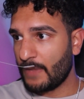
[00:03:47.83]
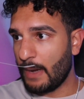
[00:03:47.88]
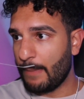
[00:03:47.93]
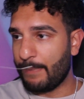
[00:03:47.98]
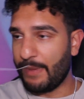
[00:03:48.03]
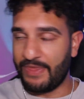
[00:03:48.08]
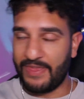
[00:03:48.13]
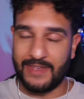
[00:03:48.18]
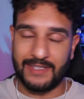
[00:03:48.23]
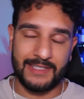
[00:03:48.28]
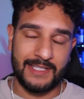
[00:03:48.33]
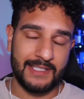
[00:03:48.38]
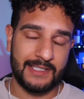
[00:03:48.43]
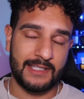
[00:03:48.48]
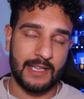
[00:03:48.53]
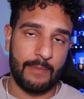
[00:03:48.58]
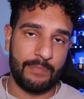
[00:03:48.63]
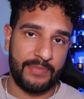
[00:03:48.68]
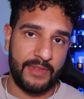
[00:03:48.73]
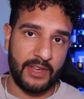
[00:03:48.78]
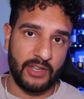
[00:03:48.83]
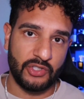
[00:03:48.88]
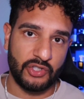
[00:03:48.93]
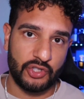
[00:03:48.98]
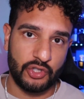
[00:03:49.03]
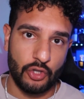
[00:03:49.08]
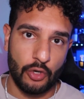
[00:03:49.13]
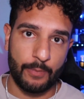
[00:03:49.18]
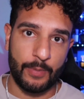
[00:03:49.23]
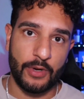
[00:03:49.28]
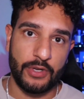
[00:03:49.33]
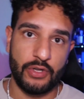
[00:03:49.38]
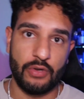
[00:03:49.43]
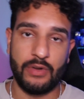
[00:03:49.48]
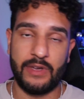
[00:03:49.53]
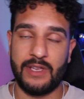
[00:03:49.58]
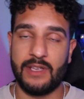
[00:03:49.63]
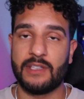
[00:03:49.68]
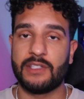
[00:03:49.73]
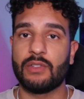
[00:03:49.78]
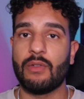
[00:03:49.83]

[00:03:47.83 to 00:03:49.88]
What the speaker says: But this is something super unique.